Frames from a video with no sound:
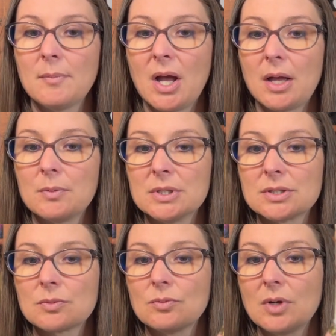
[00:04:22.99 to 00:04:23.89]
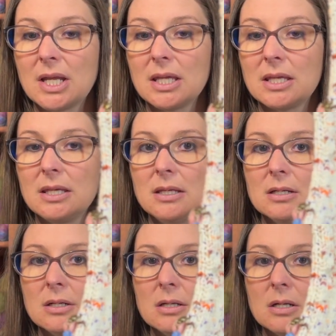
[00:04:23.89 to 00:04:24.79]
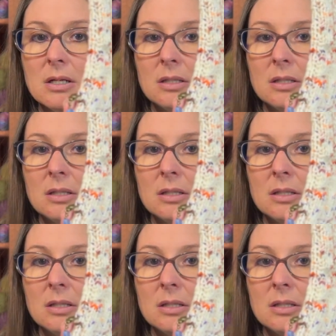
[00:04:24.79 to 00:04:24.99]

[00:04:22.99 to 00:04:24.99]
I was right here